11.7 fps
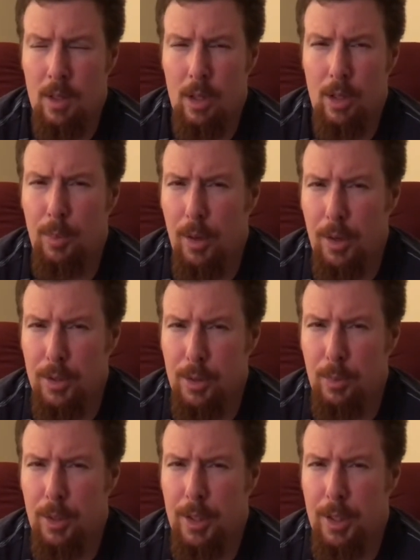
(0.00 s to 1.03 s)
Their products are
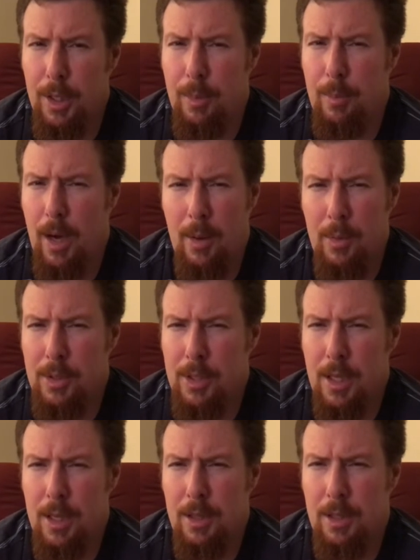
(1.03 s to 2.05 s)
pretty good, but I would
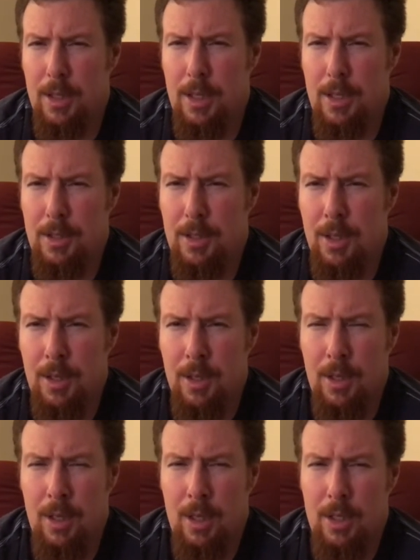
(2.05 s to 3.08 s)
say that these
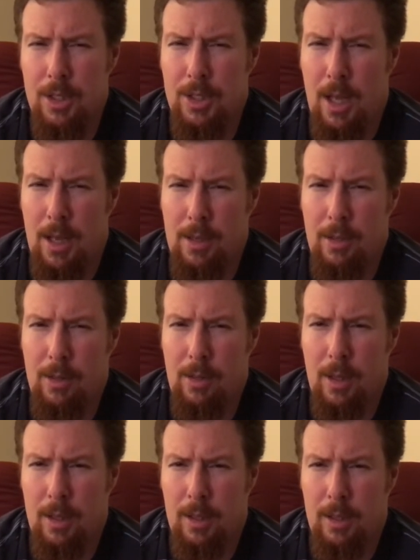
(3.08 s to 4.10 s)

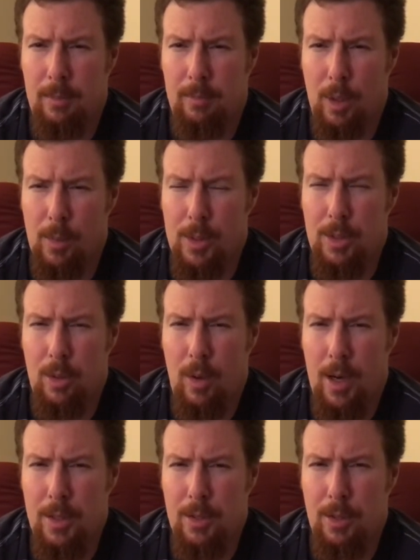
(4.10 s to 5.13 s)
style bourbons and
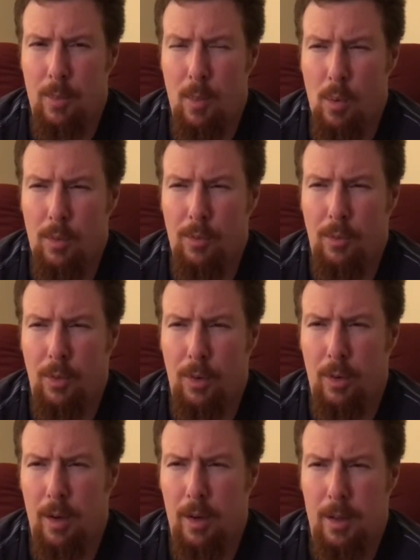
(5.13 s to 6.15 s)
ryes are more
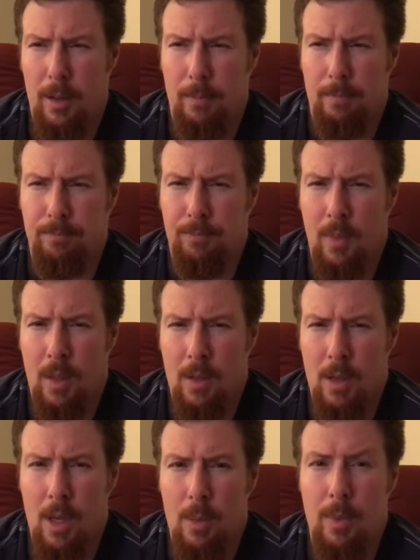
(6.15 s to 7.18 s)
for
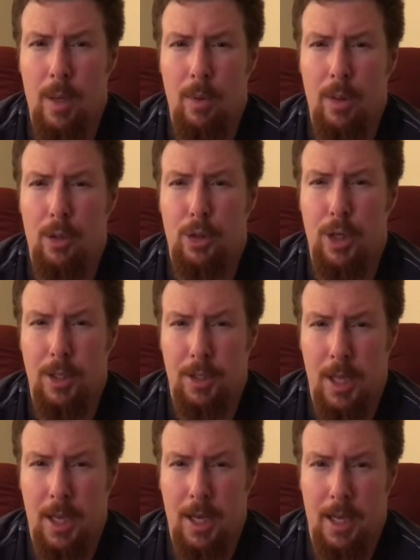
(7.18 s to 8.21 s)
people that are just
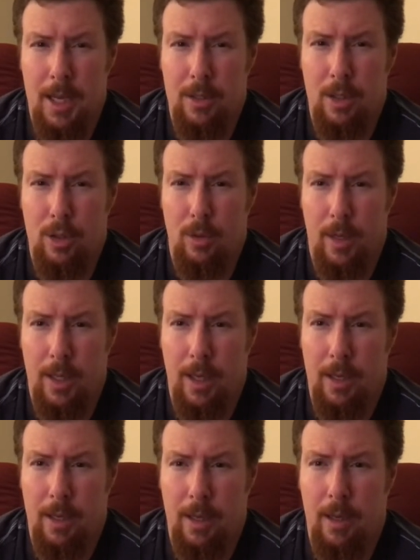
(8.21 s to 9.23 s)
getting into
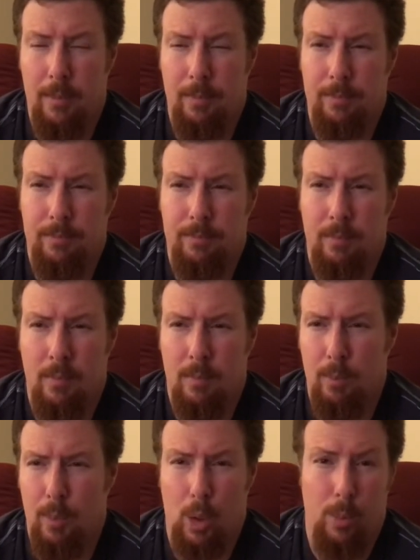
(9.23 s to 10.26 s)
drinking
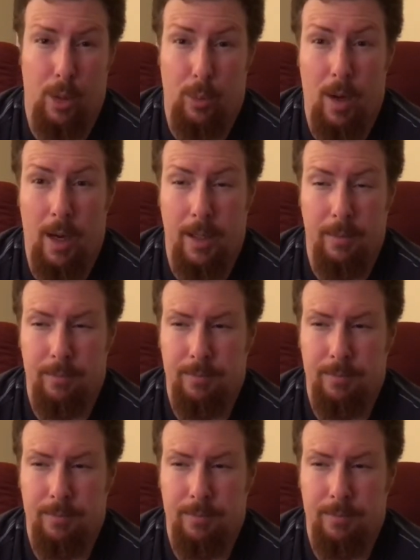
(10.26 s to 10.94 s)
bourbon or rye.